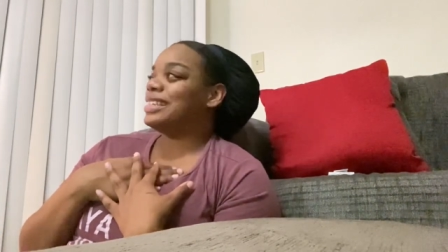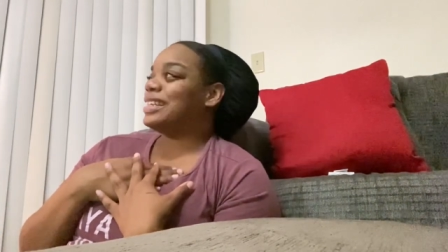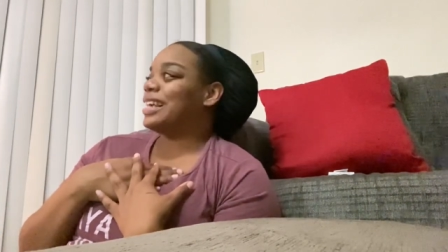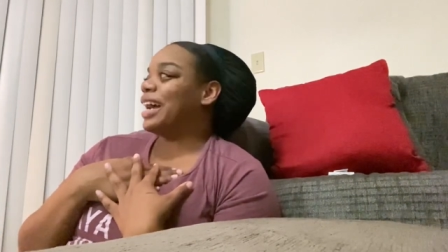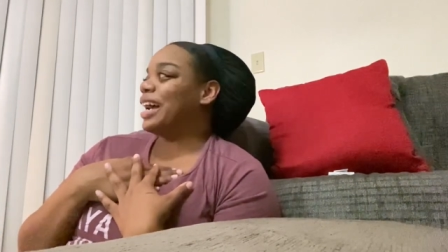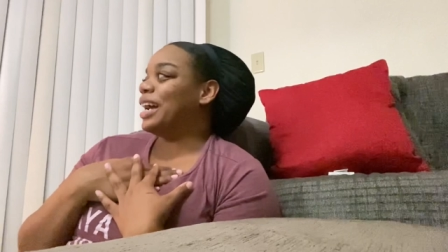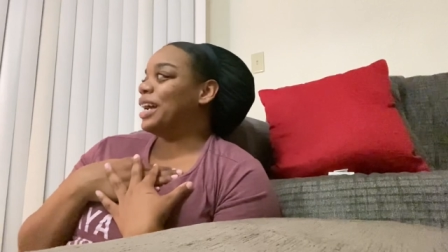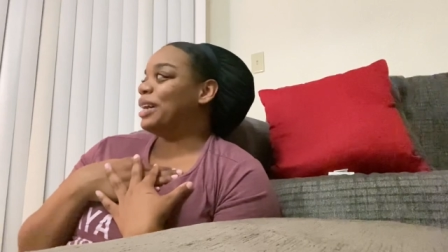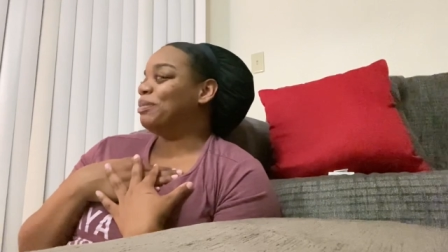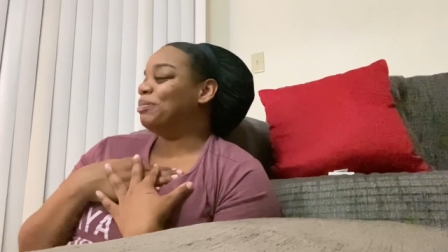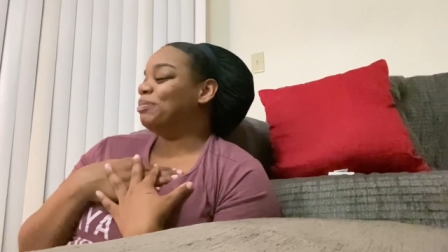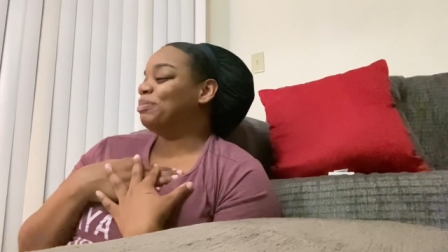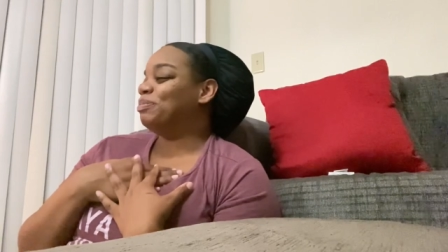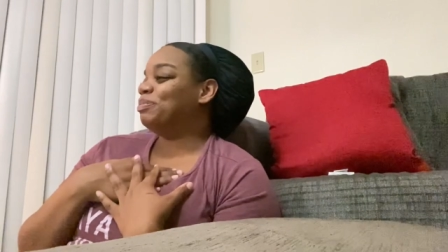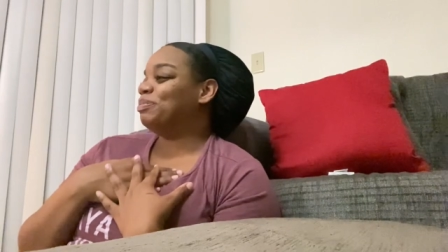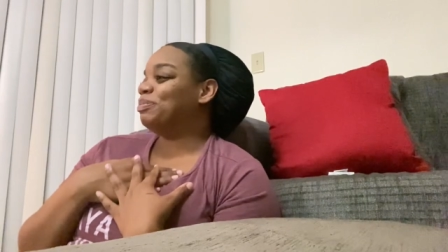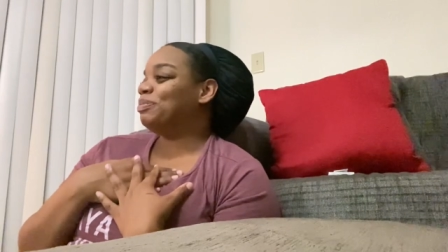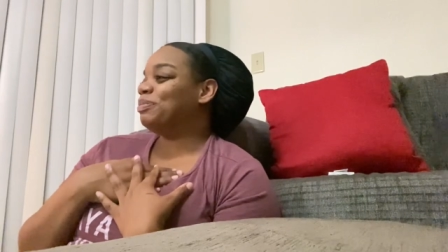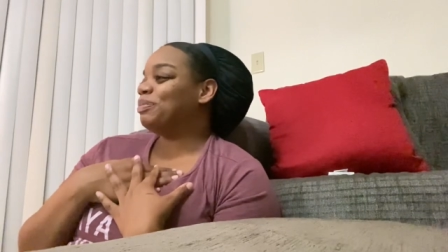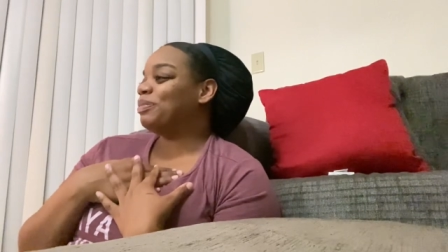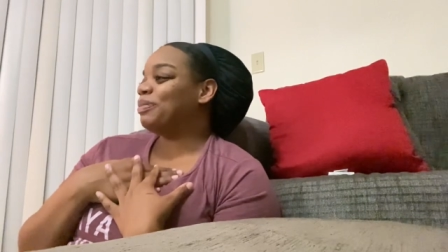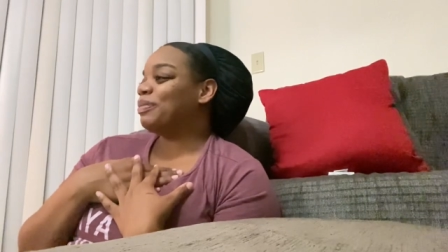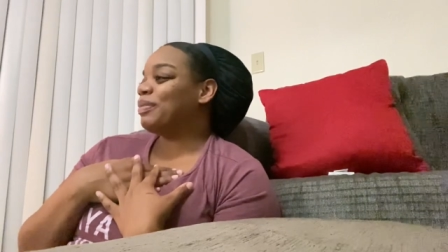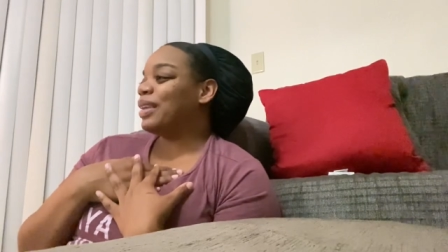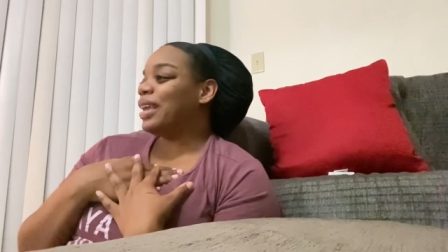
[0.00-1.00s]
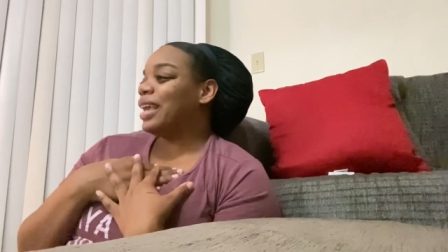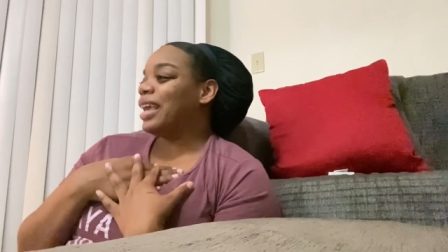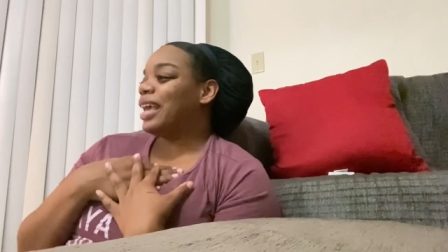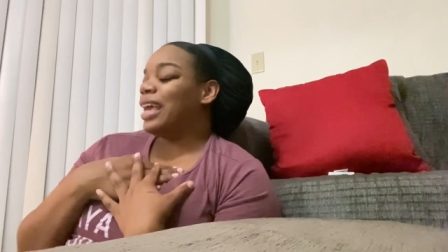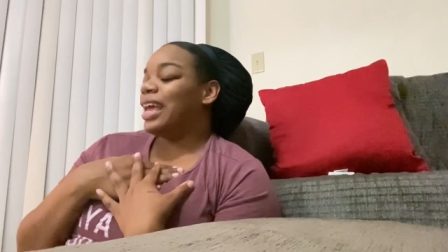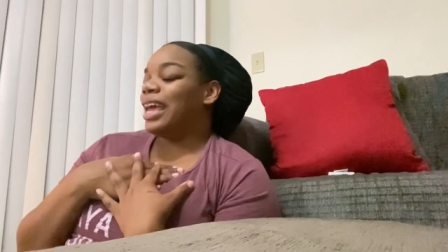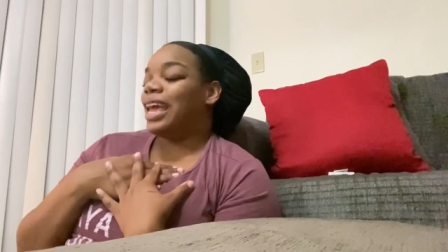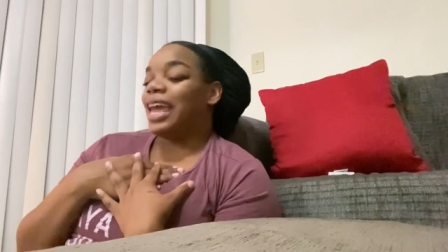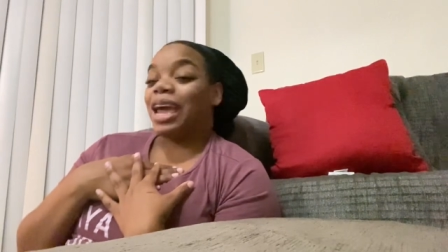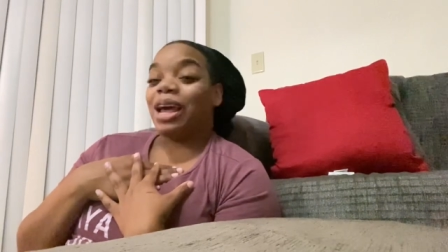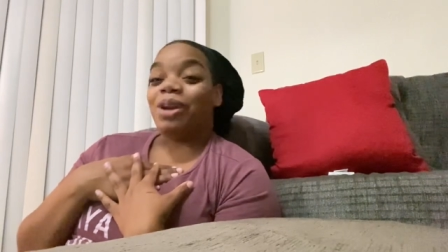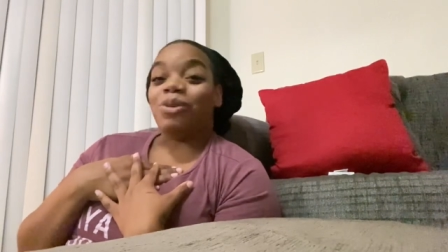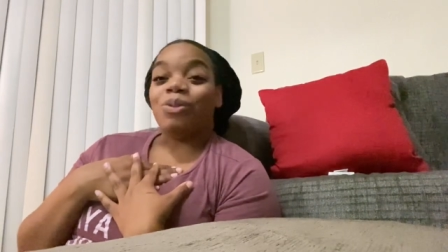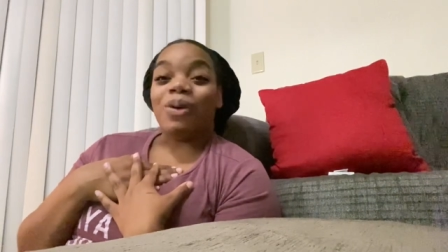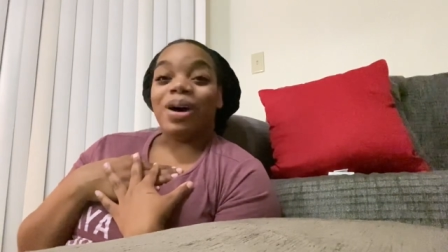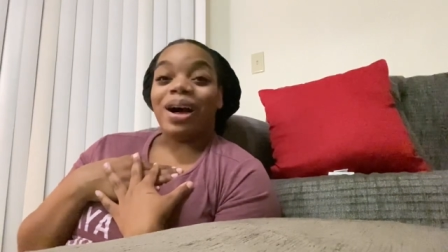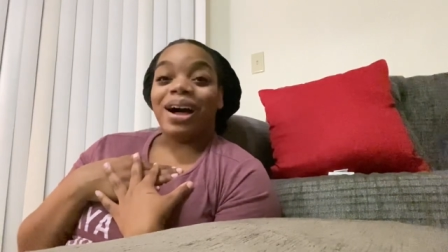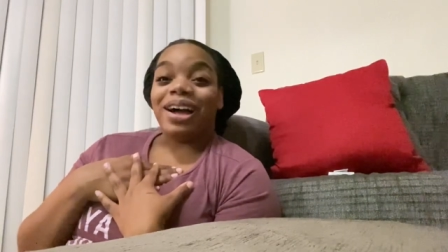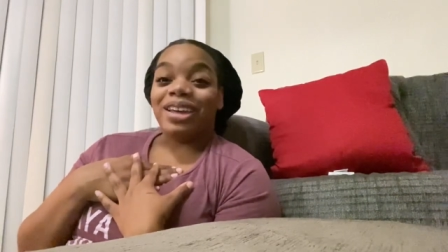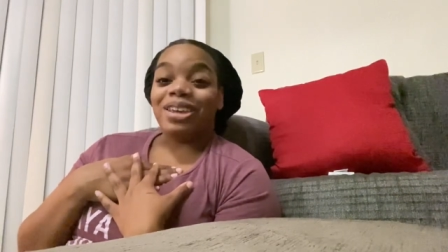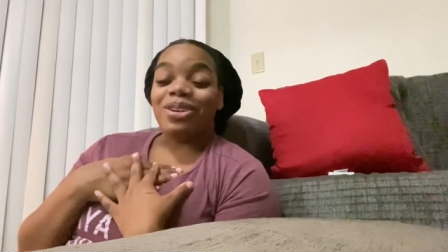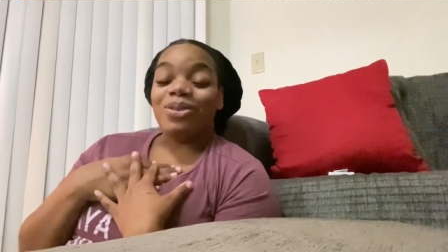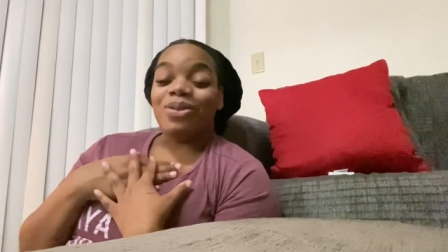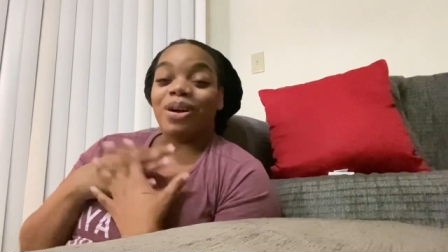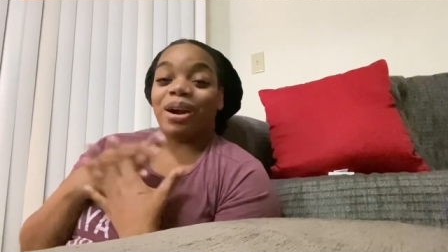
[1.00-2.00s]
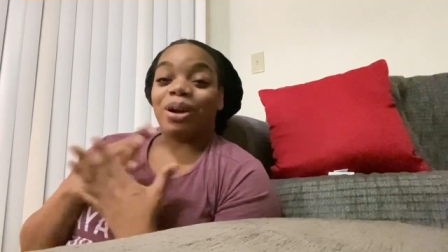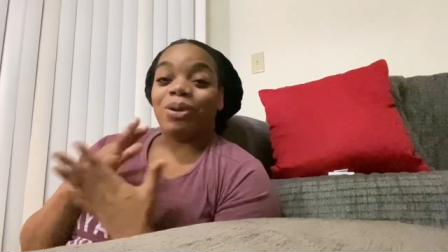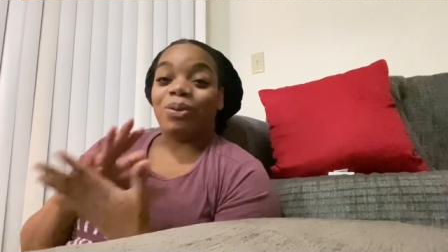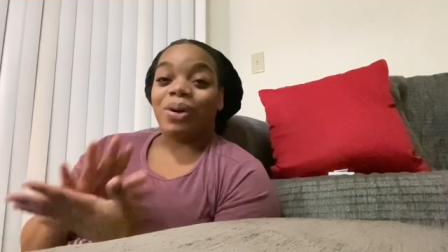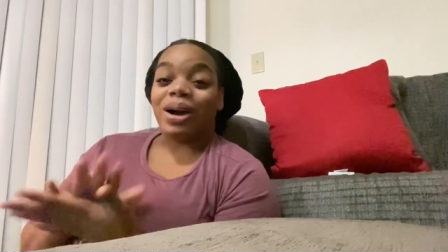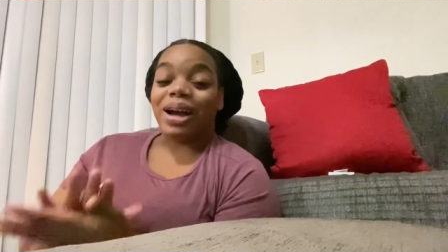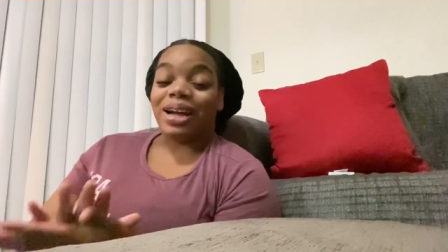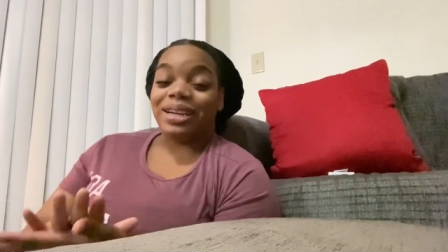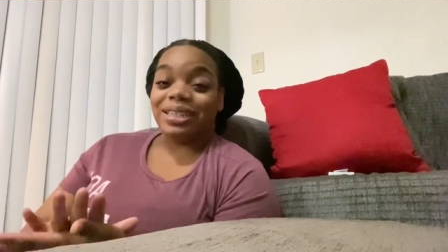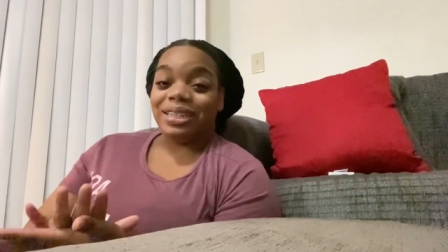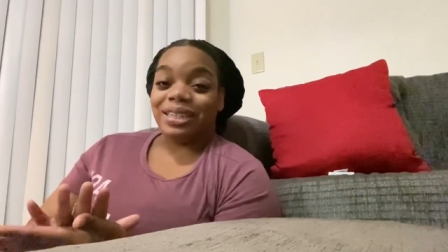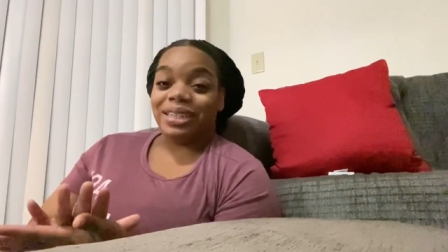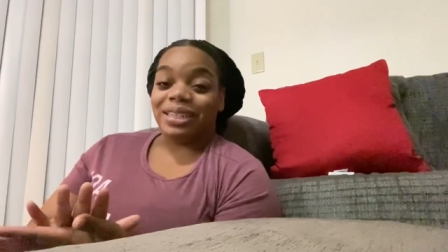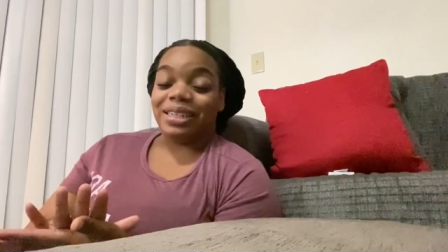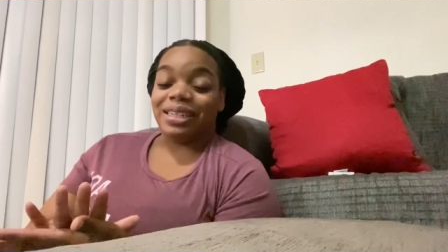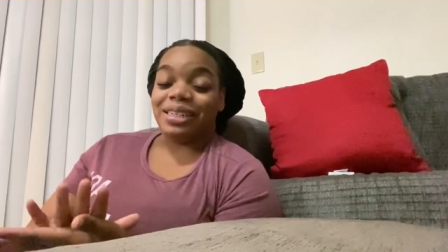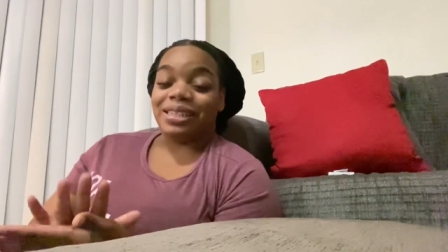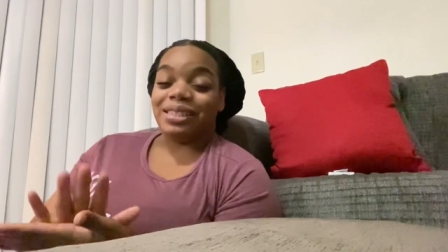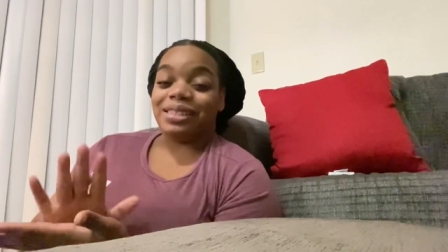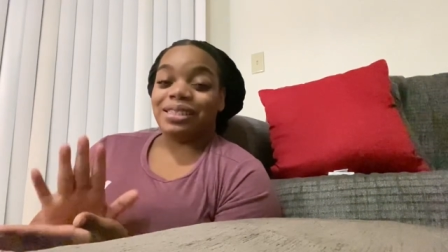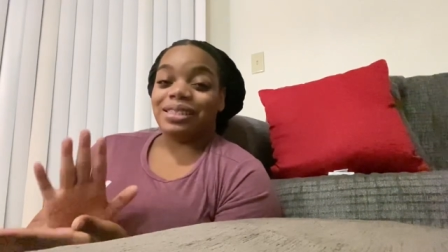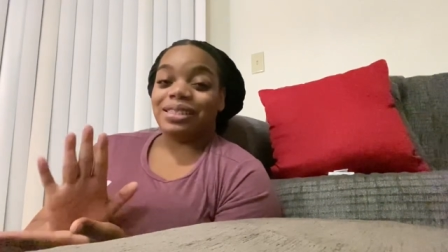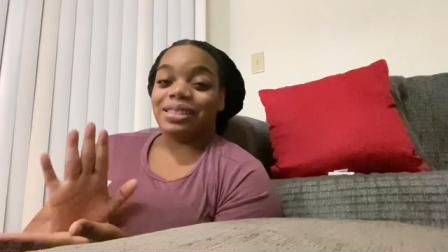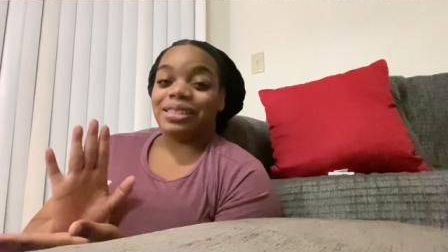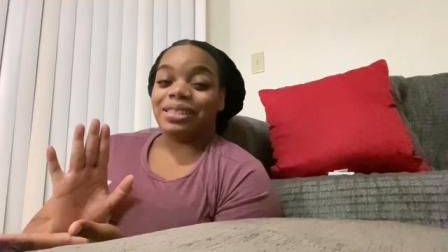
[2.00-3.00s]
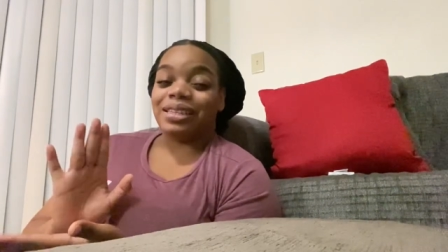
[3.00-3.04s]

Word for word: Um, and while you are watching this,